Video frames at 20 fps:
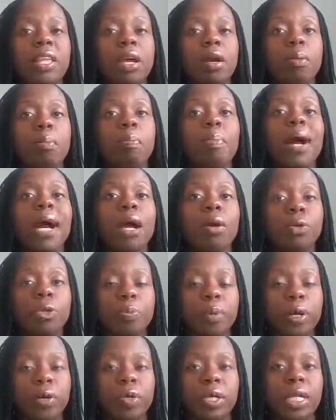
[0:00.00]
are
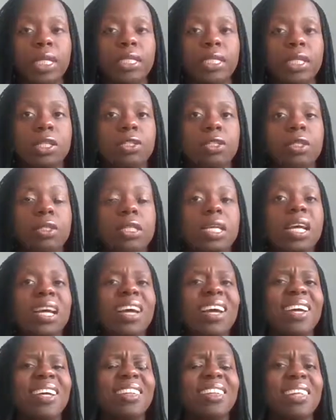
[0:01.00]
empowered by organizations,
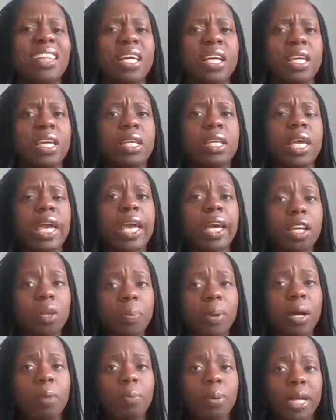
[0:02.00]
that they're cared
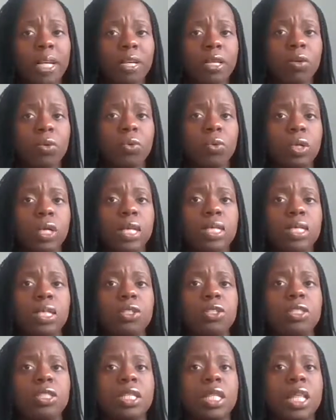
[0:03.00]
about by
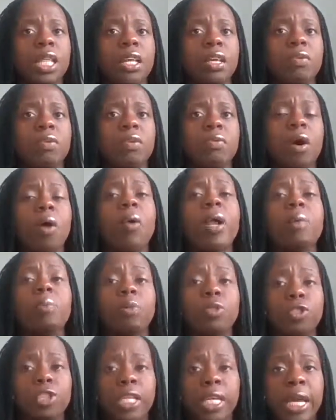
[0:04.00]
organizations, that they are
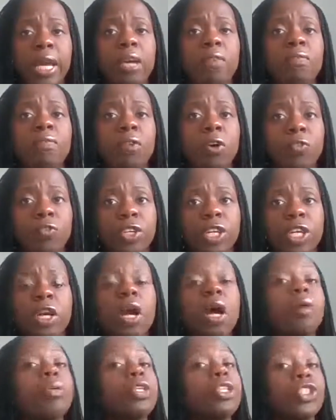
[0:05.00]
able to get involved and
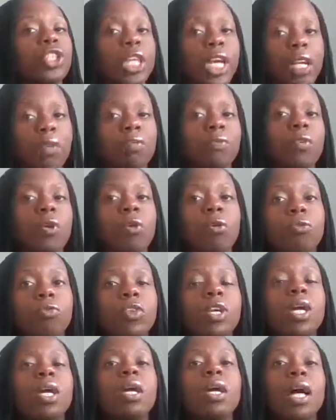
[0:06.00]
encouraged to get involved
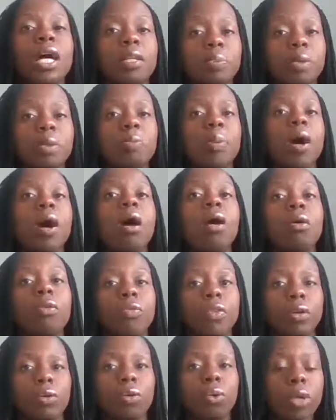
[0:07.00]
and be part of
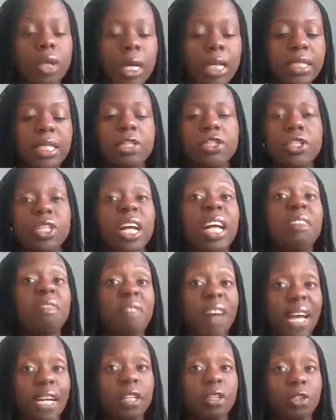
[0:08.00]
their organization and
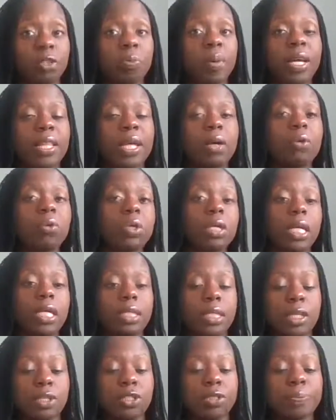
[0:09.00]
valued by that
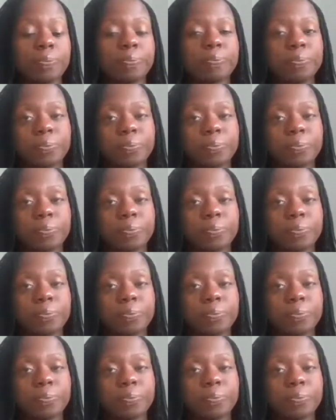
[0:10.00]
organization.